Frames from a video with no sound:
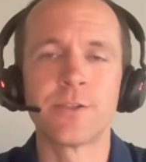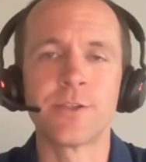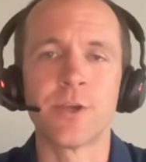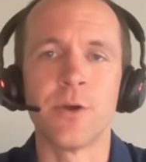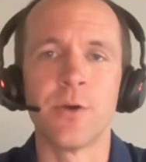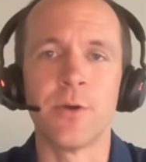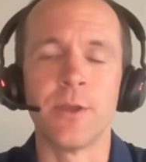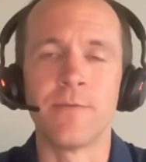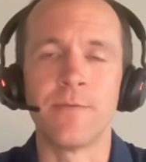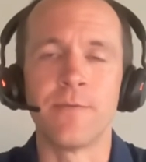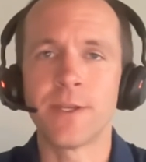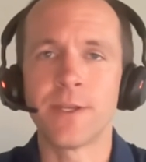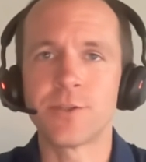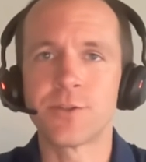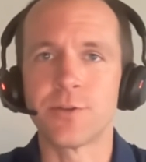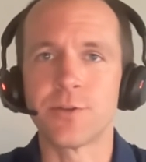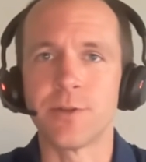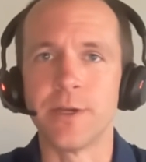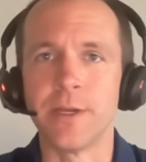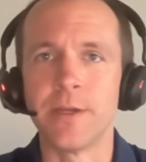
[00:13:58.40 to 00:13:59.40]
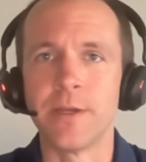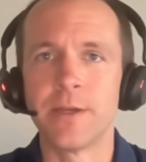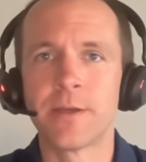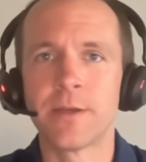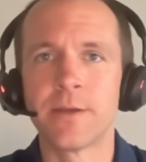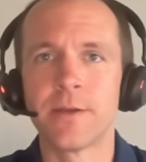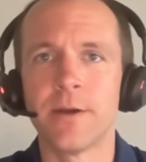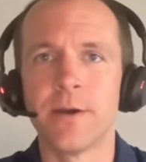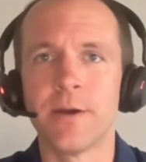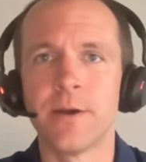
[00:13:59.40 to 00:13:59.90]
So eventually,
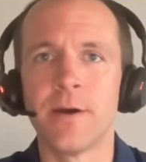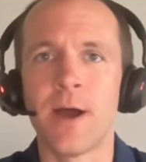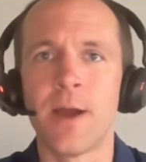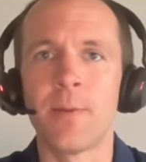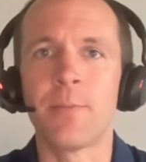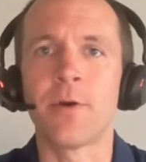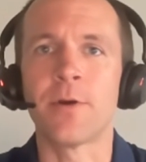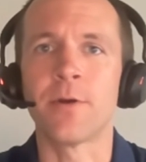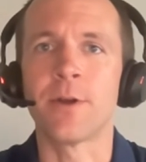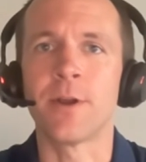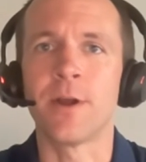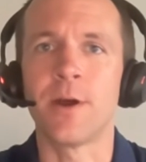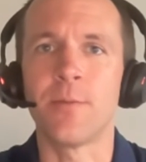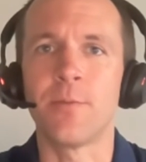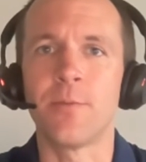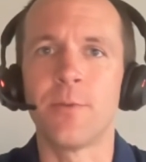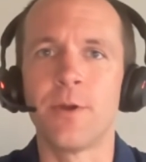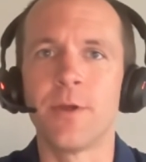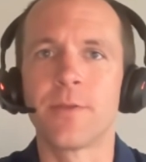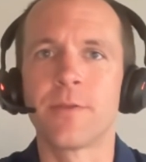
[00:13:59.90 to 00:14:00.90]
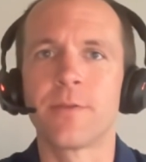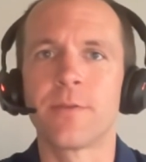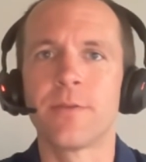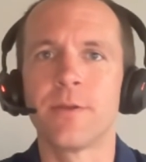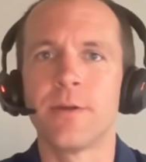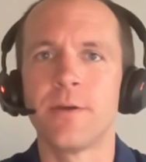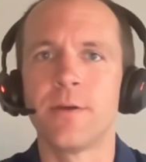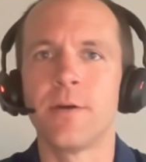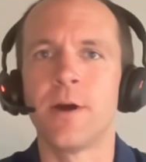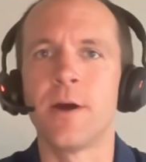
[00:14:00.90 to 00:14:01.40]
uh, I partnered up with
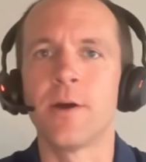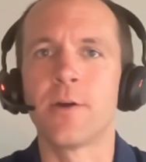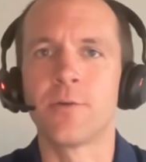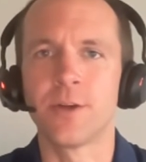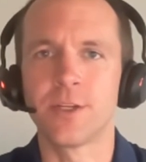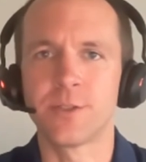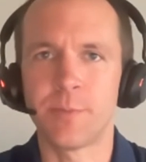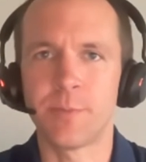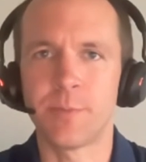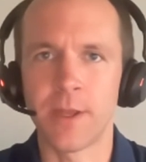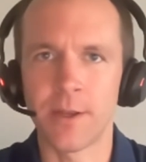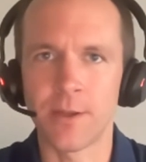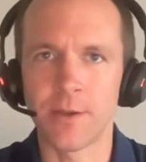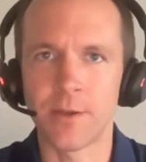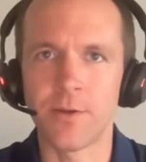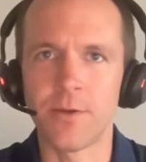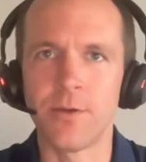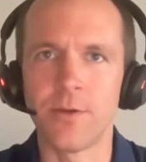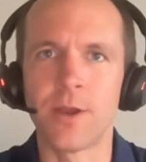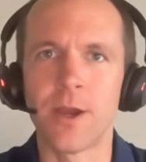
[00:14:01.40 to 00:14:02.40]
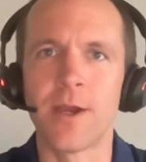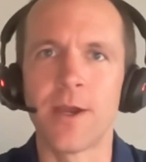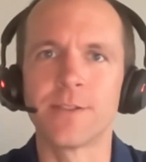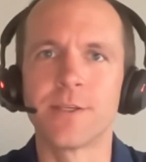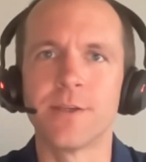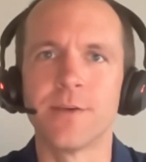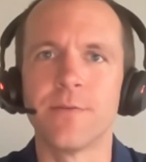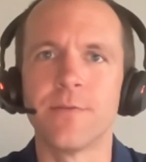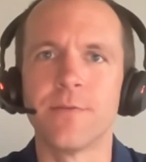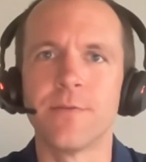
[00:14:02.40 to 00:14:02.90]
uh, Kris Bennett, who you
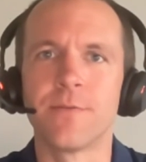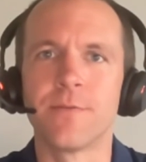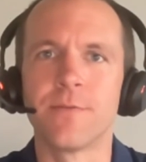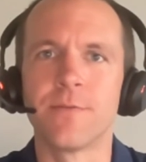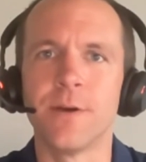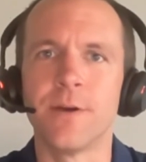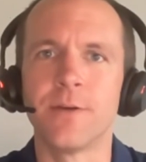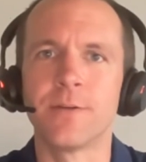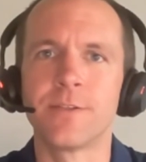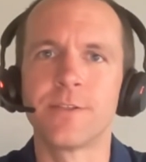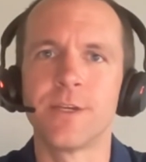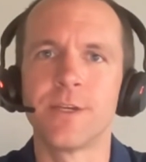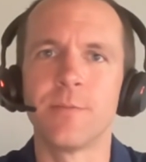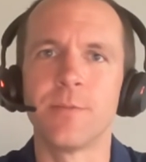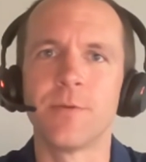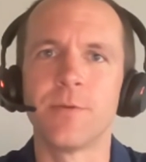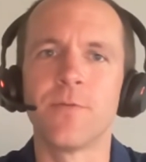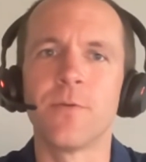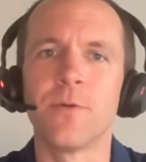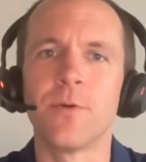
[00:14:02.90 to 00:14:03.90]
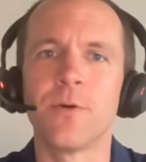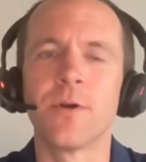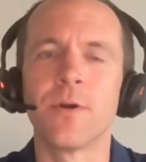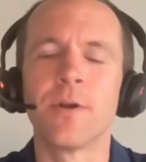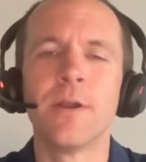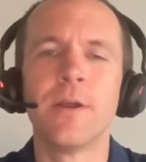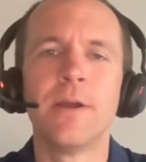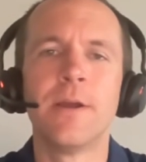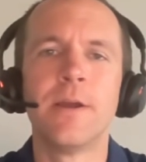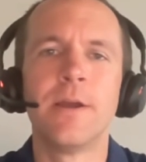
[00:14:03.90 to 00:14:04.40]
guys have uh, seen
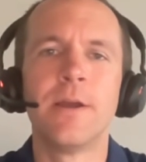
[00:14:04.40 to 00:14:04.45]
before.